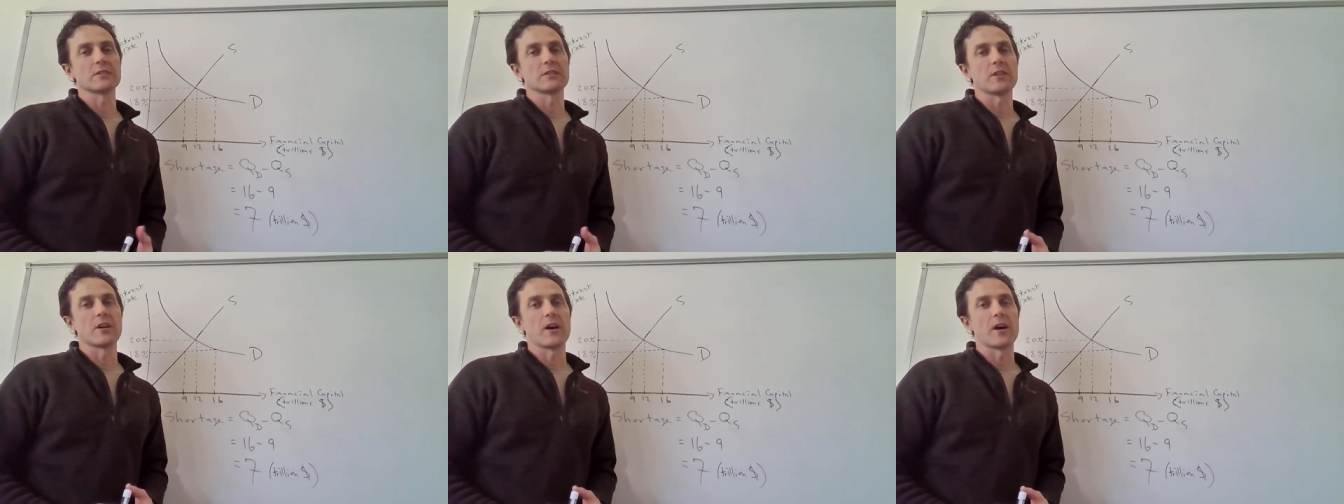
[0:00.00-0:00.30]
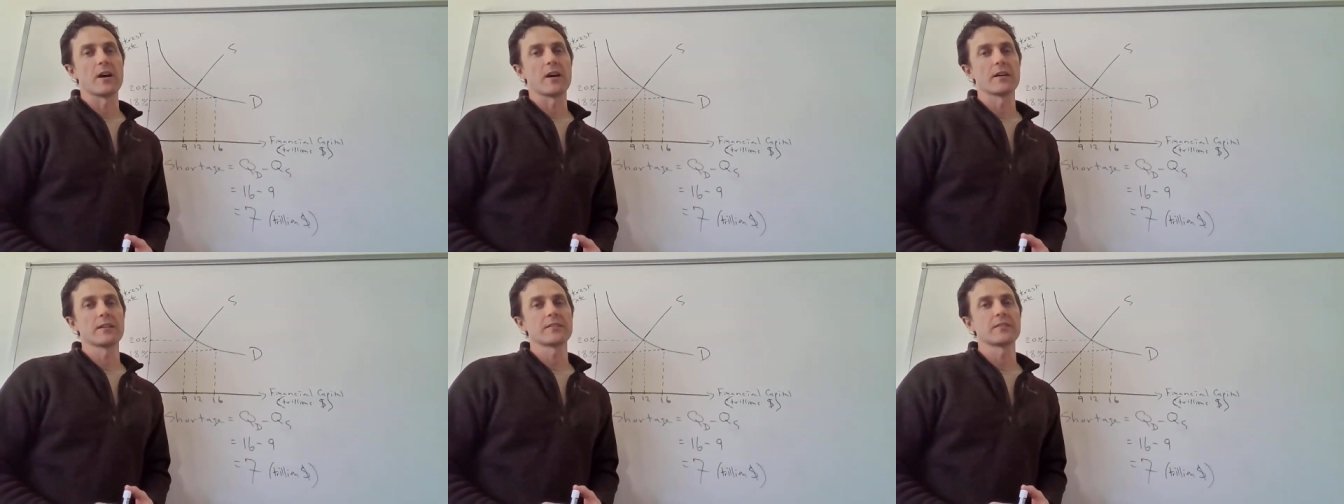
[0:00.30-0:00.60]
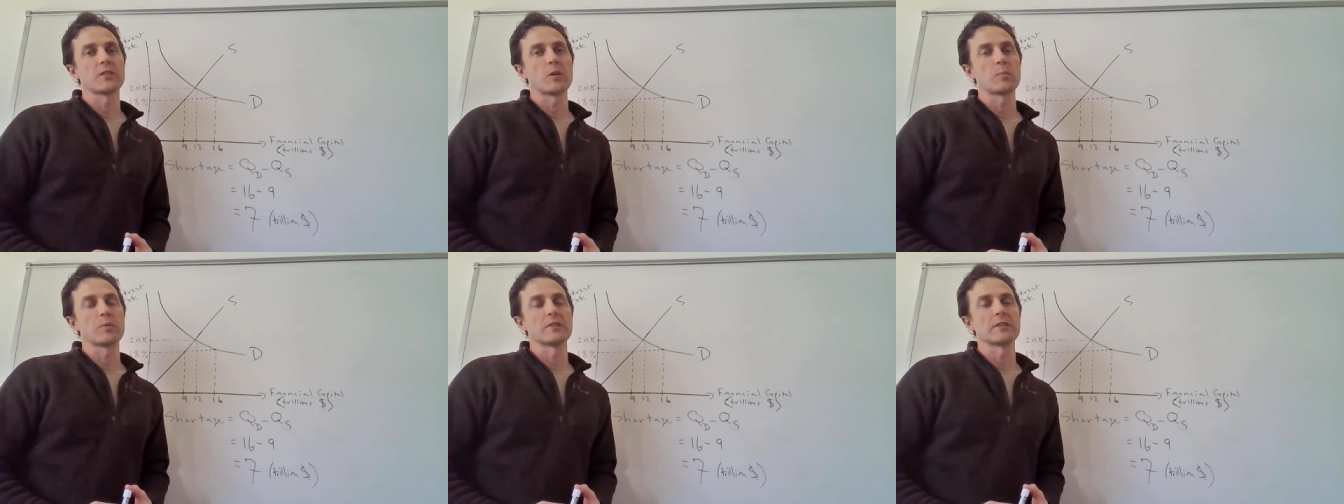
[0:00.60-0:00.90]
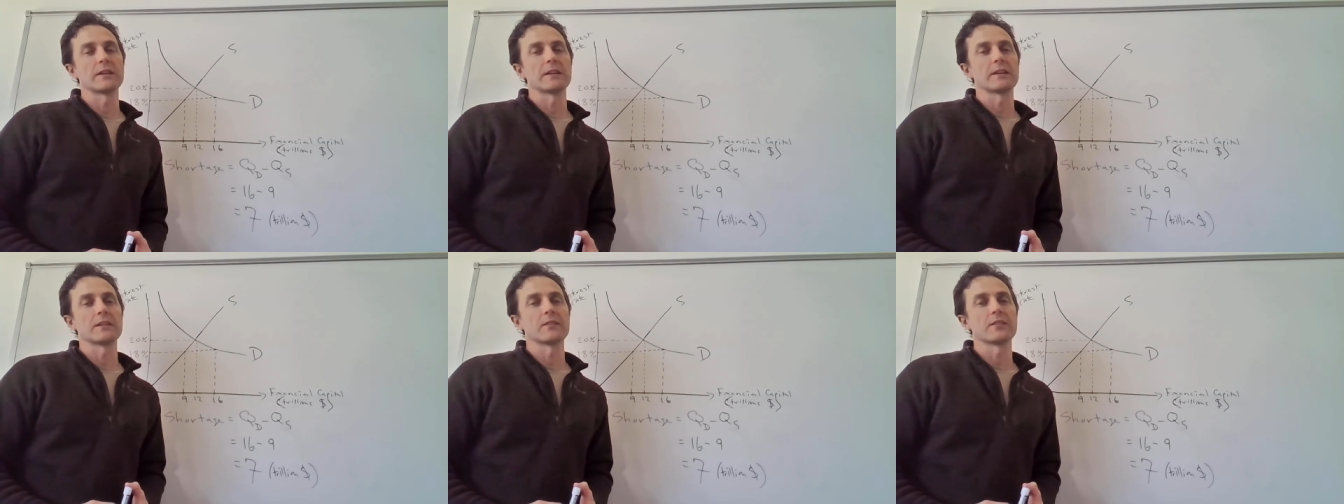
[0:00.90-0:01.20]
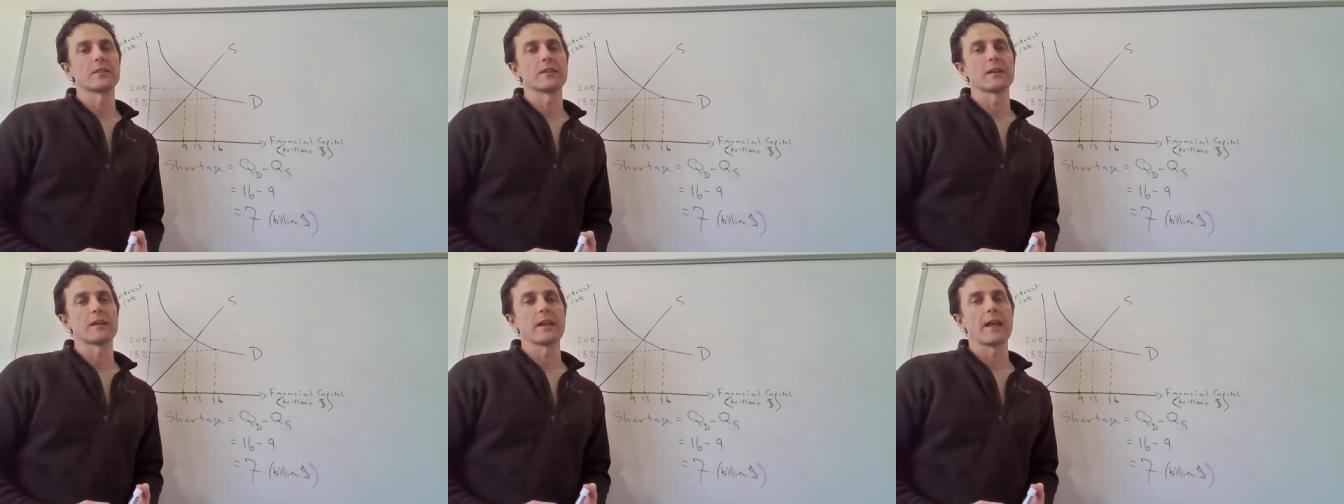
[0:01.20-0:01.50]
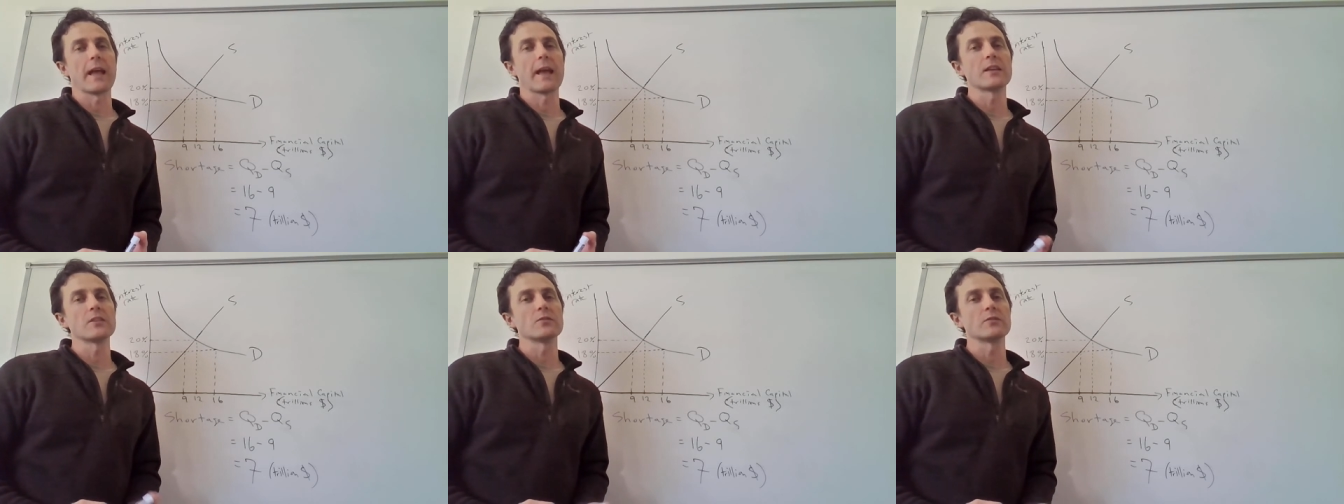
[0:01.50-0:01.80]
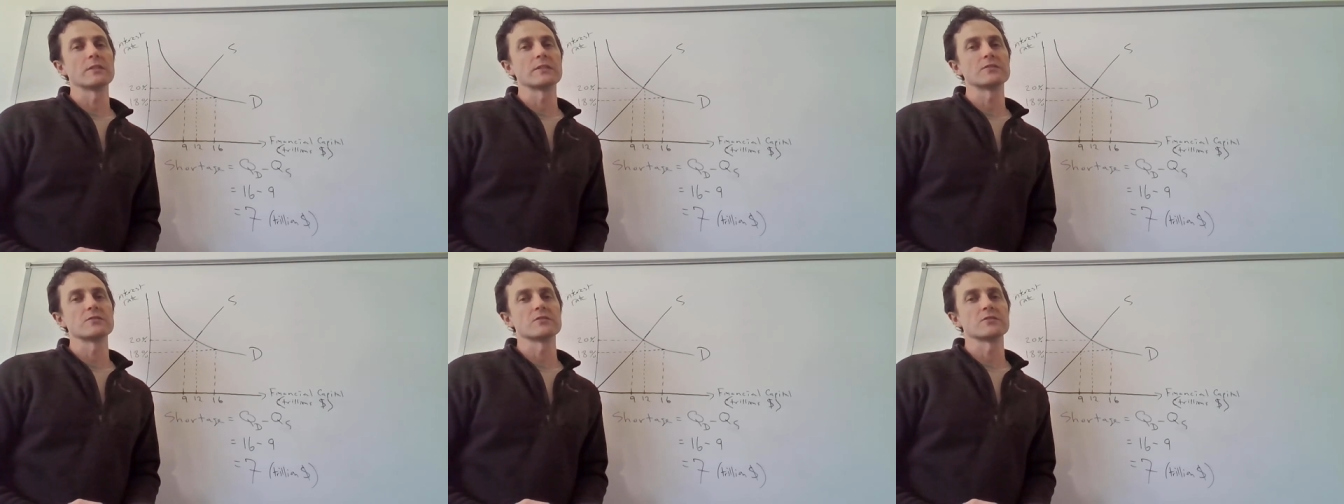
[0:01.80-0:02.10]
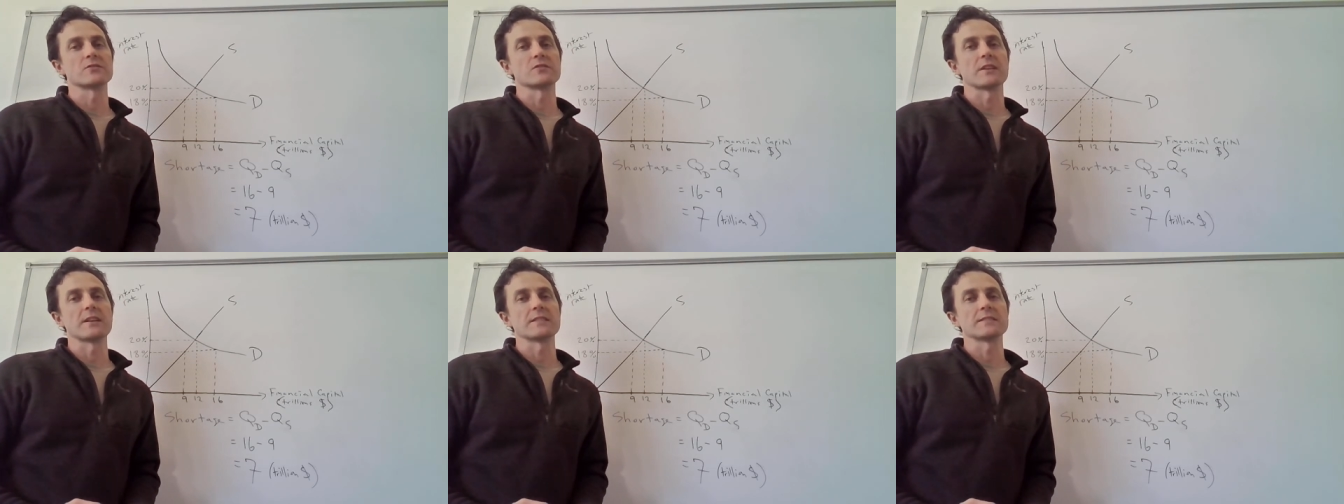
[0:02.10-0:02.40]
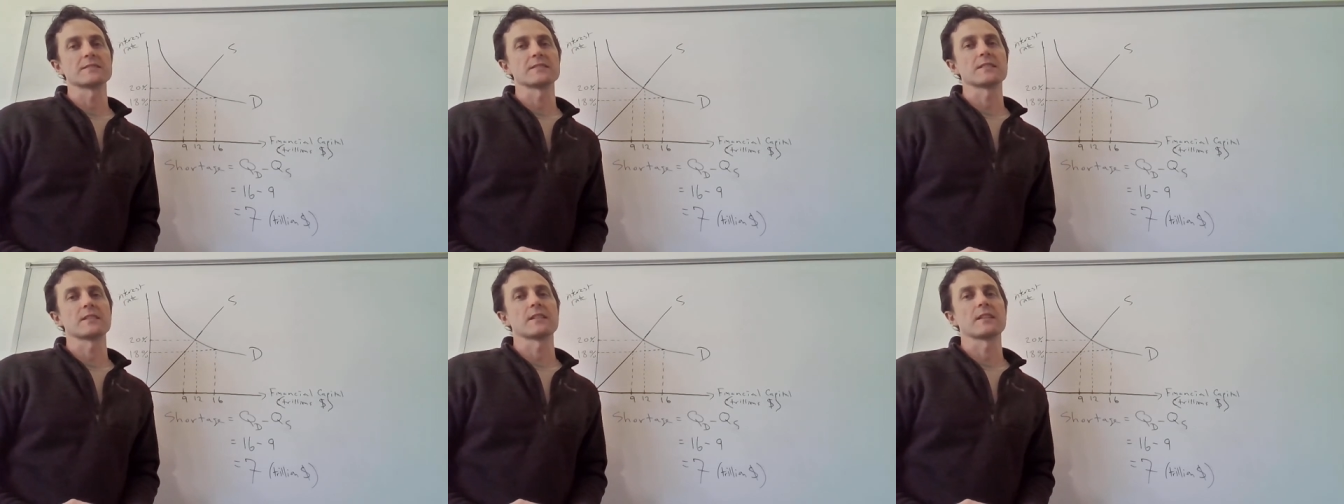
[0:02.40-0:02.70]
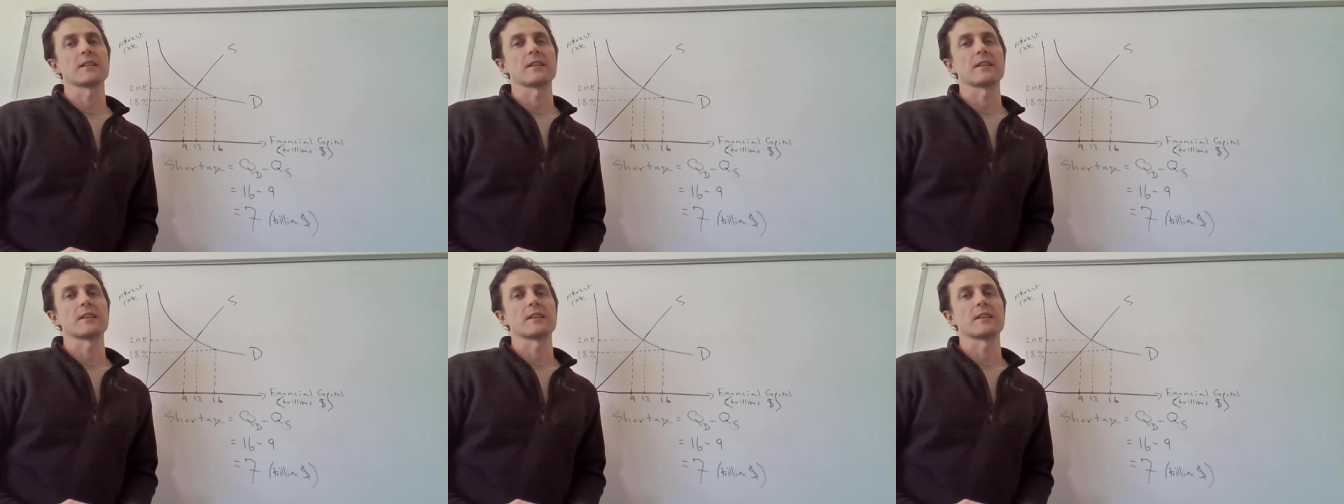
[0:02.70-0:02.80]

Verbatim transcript: law stipulating that annual interest rates